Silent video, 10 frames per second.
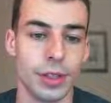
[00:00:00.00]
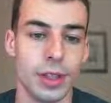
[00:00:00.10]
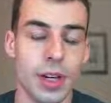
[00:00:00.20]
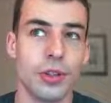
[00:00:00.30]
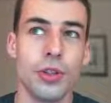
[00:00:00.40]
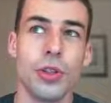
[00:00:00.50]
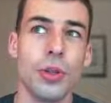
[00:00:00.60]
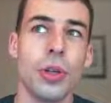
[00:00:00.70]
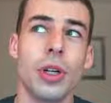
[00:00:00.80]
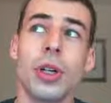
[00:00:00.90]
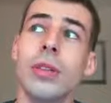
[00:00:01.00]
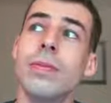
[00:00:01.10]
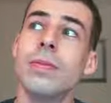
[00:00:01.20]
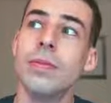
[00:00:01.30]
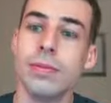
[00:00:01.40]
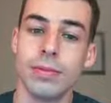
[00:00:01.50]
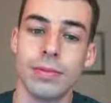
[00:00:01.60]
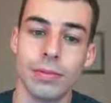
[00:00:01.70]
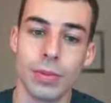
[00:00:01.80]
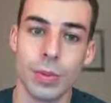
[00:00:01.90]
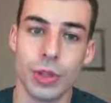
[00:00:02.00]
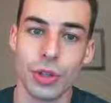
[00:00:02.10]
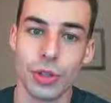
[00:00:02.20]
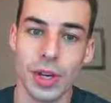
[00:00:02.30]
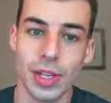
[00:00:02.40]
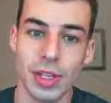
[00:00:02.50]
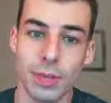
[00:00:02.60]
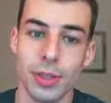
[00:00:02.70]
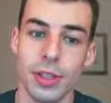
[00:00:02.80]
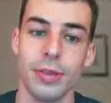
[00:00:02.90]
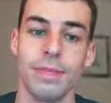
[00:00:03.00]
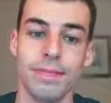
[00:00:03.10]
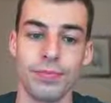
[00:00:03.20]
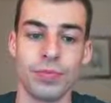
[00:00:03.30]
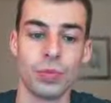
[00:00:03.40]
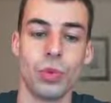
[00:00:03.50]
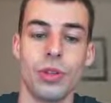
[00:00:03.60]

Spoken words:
Yeah, so you could do you can do ADP. What